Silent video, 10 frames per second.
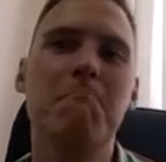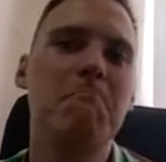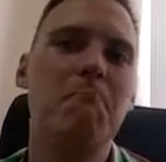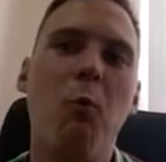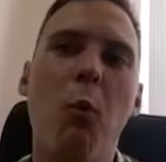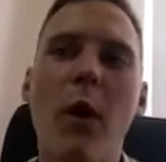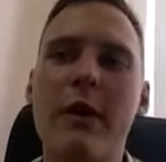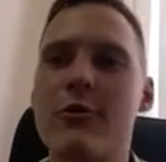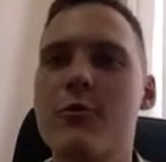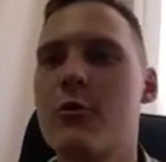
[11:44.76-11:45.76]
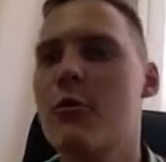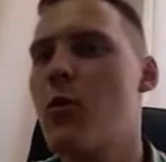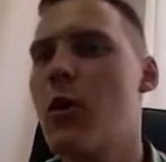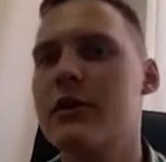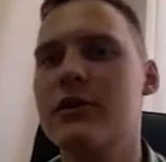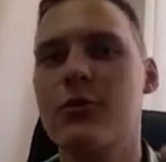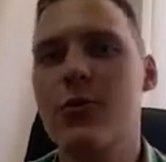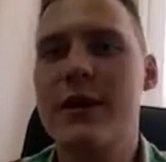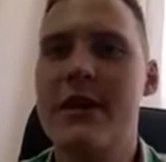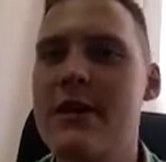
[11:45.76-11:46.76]
what you want to
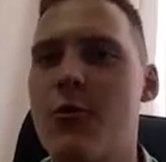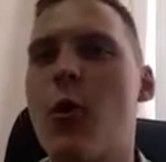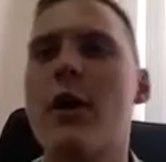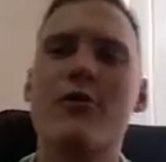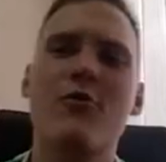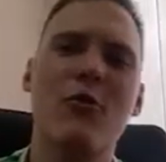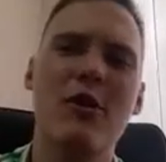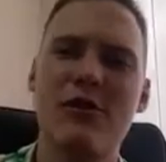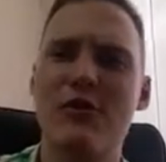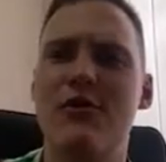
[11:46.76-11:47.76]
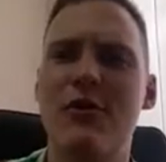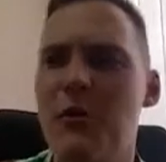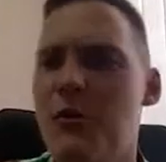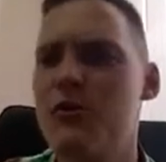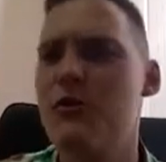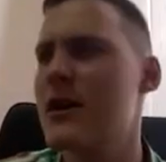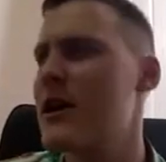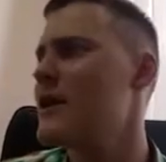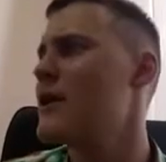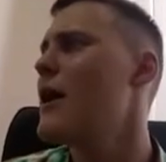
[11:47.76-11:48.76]
hear, what you want to know. You
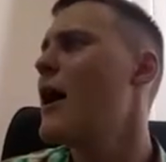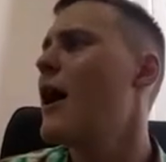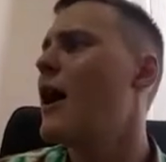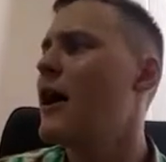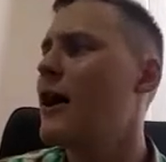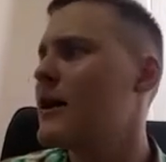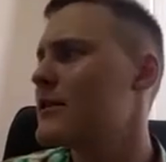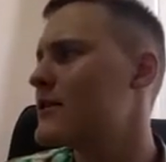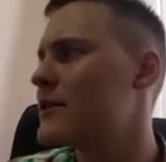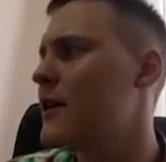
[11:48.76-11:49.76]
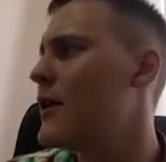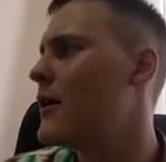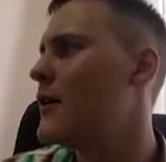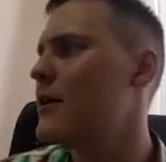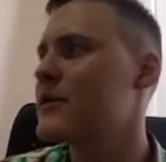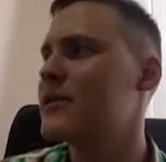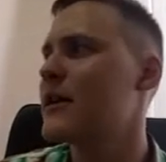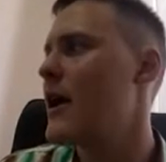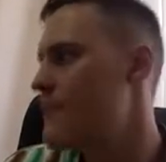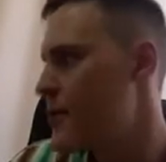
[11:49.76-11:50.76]
can ask us
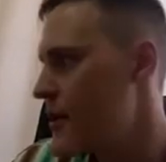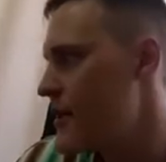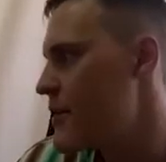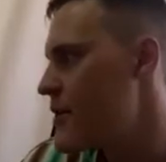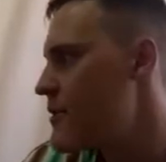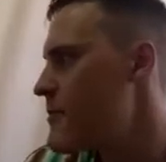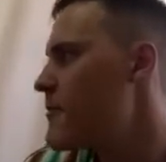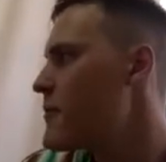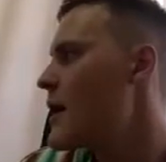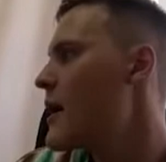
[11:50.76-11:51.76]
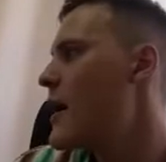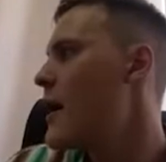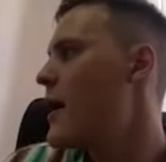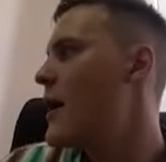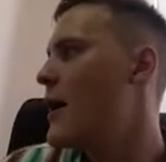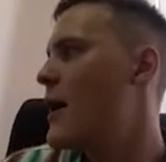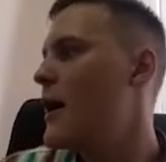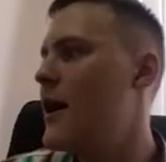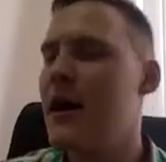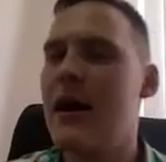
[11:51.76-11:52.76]
everything,
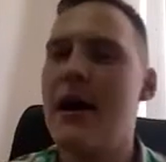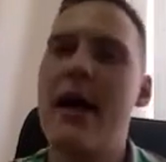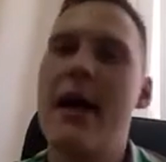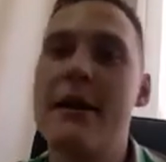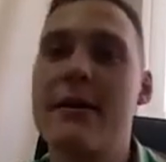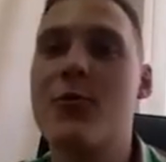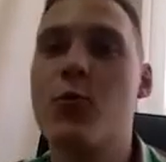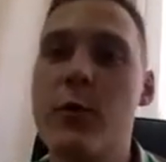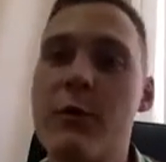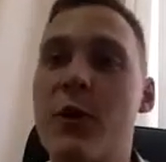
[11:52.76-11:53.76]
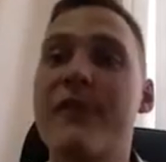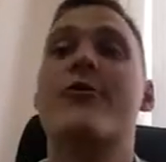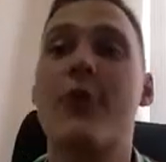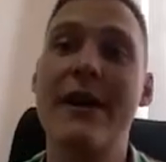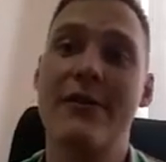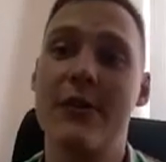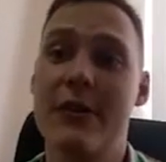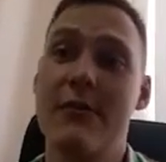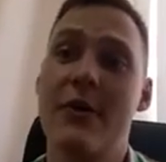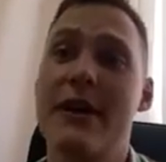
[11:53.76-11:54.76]
and we will try to
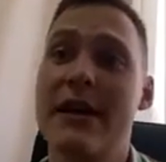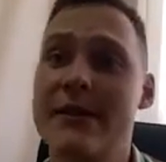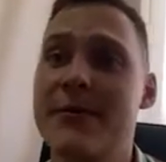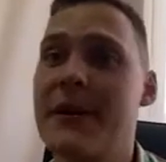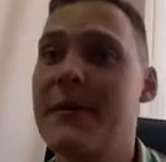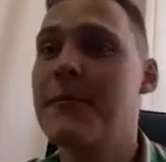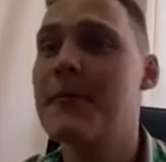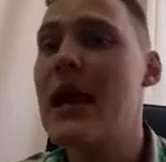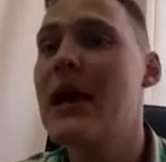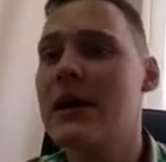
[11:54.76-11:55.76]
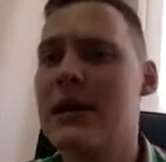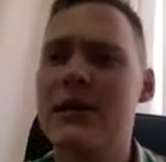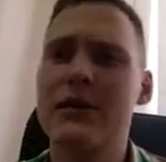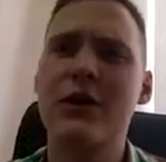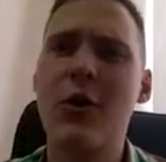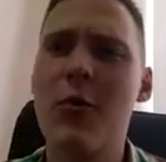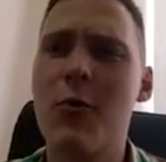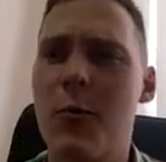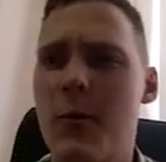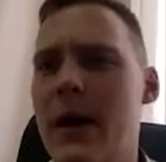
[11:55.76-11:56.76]
give you an answer.
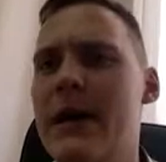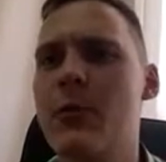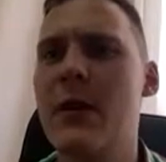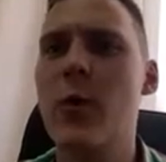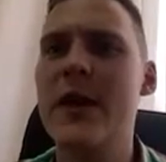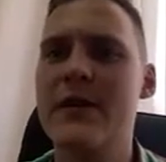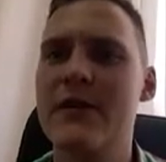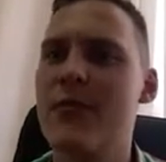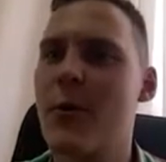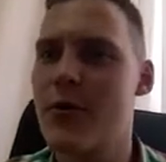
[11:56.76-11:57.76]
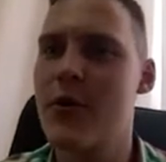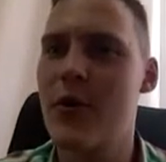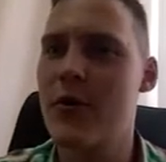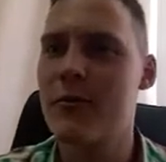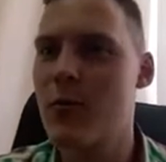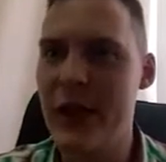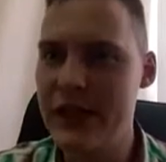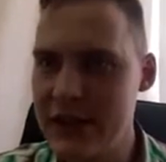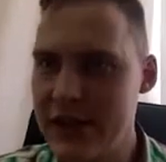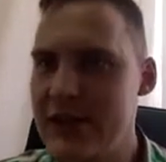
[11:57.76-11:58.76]
So when we are waiting for your
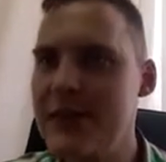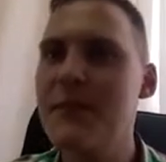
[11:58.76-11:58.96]
questions,